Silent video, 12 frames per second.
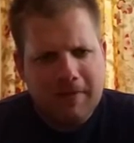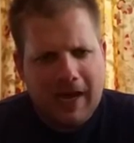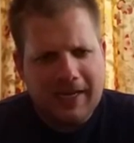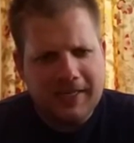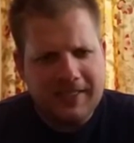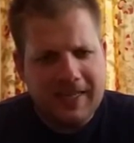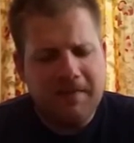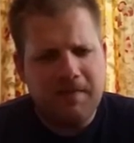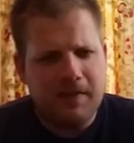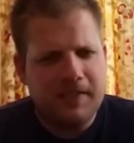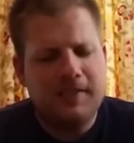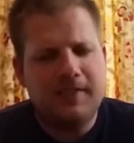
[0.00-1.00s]
I can
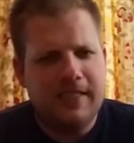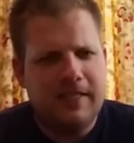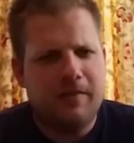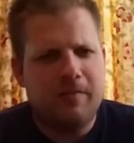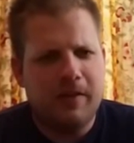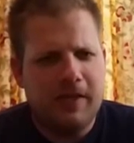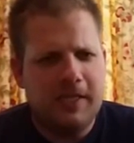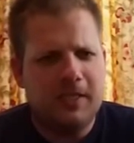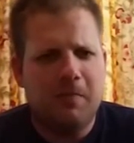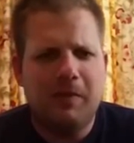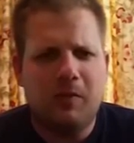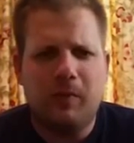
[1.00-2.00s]
definitely see the
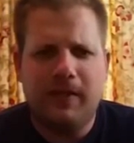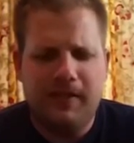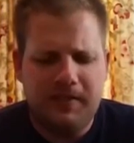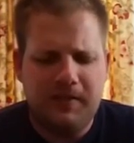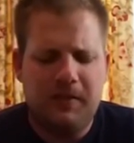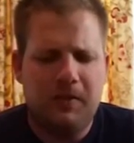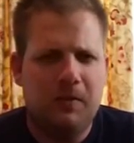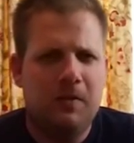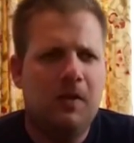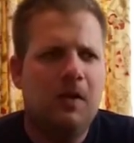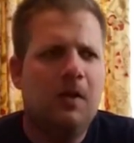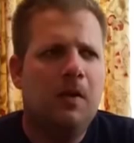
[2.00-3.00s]
relation between these two.
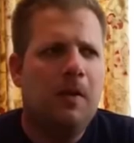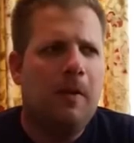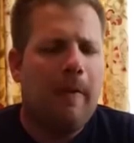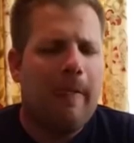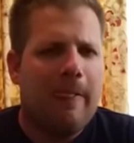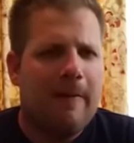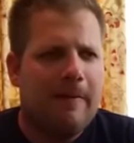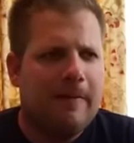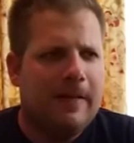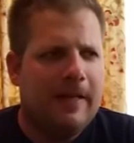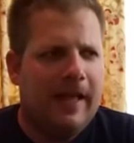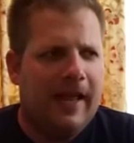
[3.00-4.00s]

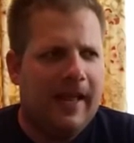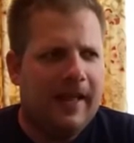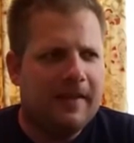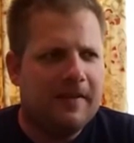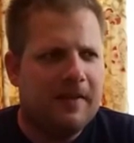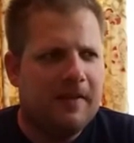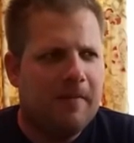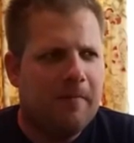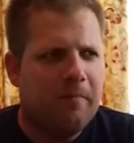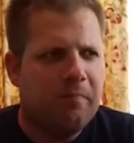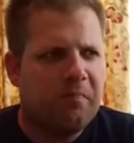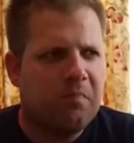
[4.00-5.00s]
And
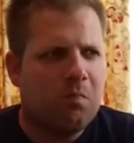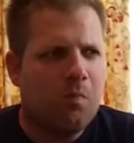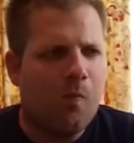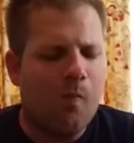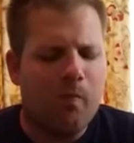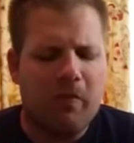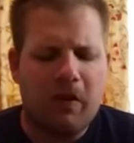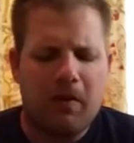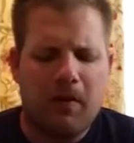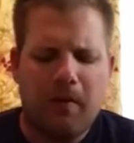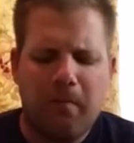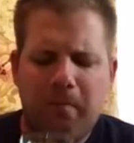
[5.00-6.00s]

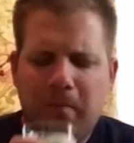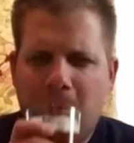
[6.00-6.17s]
hold on.